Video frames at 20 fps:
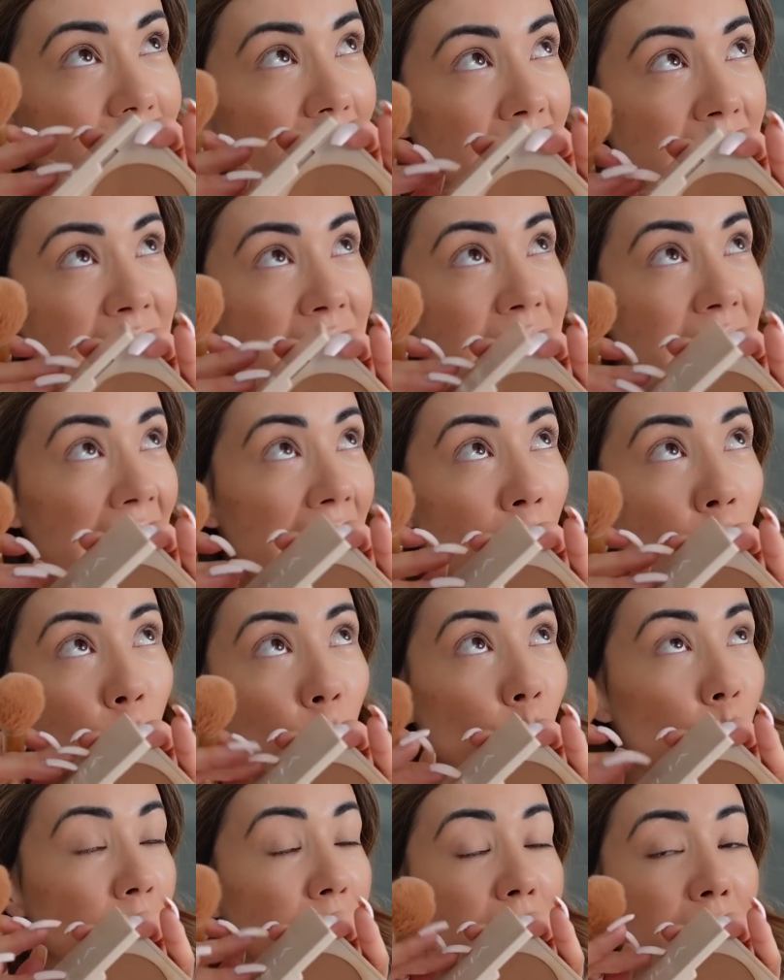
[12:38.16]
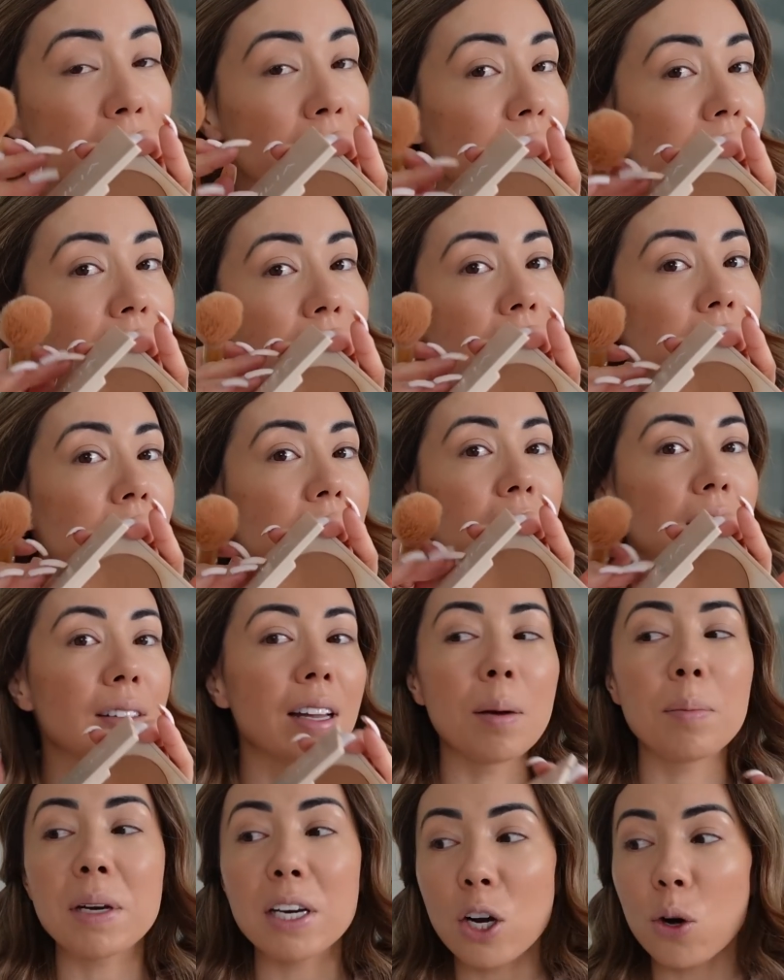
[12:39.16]
sounds?
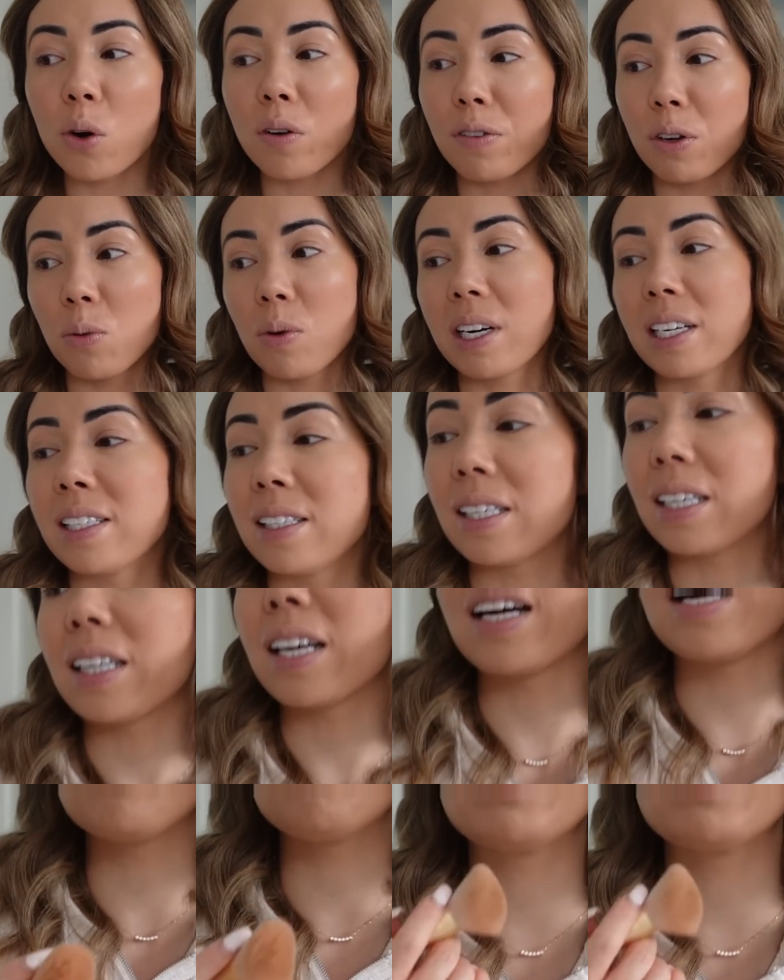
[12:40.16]
Let me know if you want to see that